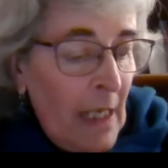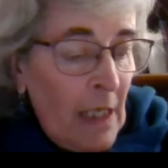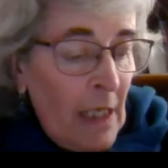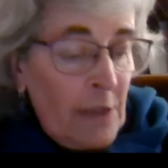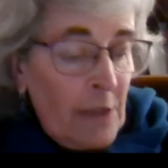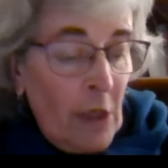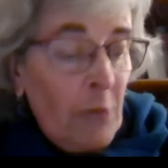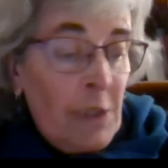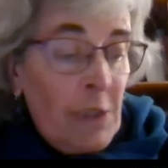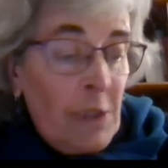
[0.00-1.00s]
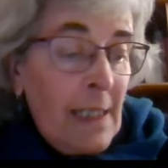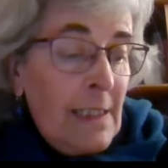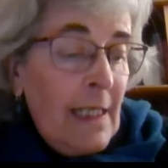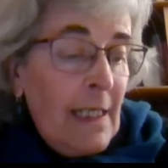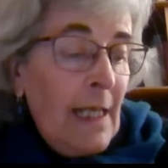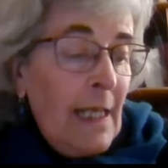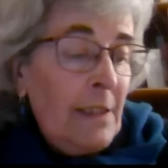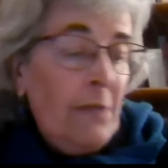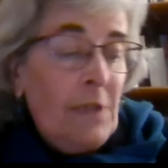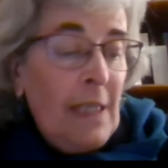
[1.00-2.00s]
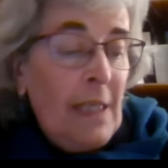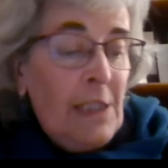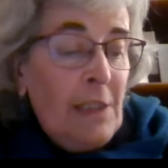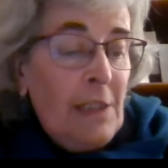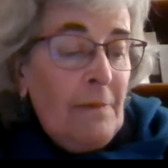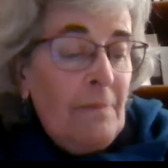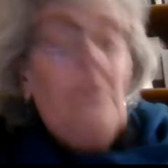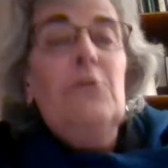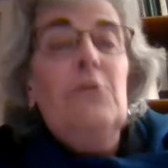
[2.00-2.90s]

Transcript: So I would say, get out there into nature, near a